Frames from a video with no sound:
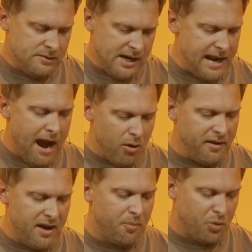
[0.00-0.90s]
And how are
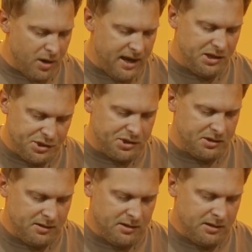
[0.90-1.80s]
they to preach
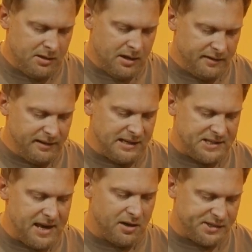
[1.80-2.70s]
unless
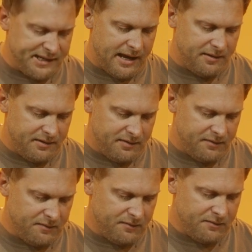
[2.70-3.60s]
they are sent?
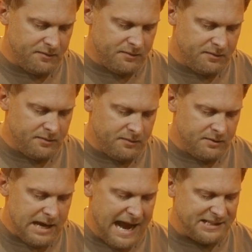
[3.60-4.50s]

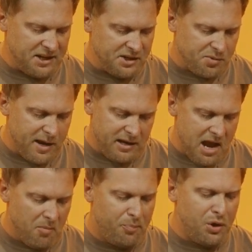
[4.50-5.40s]
As it is written,
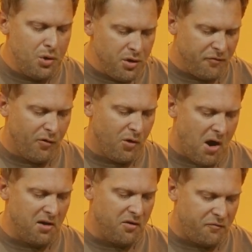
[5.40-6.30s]
how beautiful
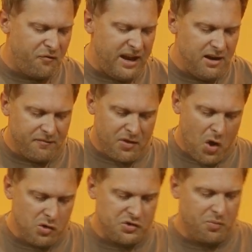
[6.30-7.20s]
are the feet of
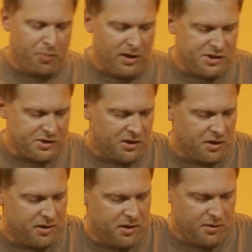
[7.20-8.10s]
those who preach the
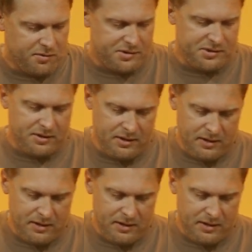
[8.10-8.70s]
good news.